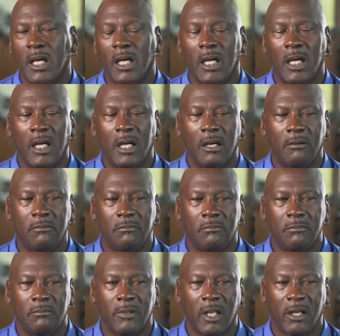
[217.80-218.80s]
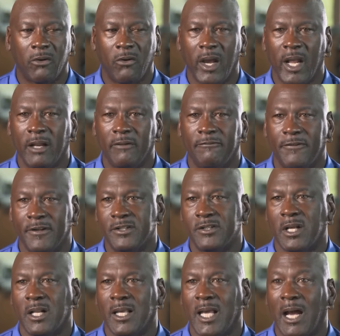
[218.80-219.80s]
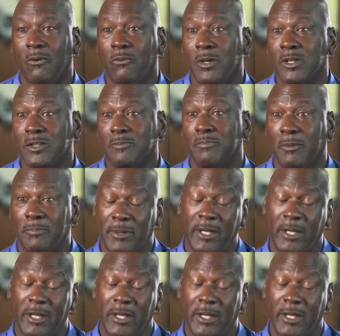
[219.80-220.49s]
basketball, making him a cultural phenomenon with a